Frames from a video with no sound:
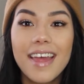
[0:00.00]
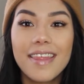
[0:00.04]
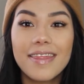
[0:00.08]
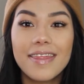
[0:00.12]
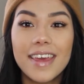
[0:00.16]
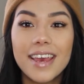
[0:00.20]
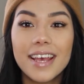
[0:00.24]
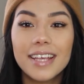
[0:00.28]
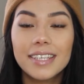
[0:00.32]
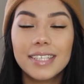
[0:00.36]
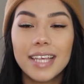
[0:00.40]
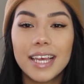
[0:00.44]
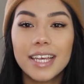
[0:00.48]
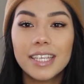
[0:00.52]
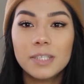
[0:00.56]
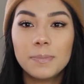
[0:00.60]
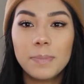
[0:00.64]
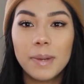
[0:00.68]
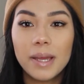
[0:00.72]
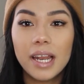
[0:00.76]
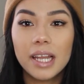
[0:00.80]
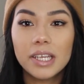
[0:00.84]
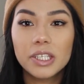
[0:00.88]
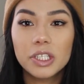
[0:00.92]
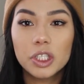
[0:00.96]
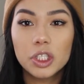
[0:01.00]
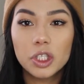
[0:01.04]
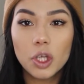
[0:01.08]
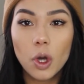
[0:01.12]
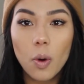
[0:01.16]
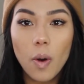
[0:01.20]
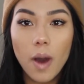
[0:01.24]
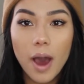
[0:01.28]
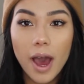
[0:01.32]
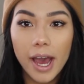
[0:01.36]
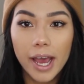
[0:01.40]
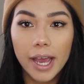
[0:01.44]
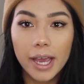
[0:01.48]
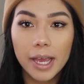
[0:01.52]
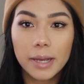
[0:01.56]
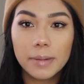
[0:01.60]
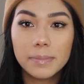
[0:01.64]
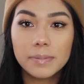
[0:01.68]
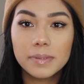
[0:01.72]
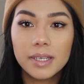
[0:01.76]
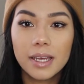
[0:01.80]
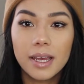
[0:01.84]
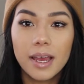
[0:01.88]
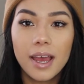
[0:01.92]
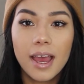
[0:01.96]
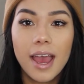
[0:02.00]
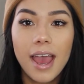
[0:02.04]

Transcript: This has been so hyped.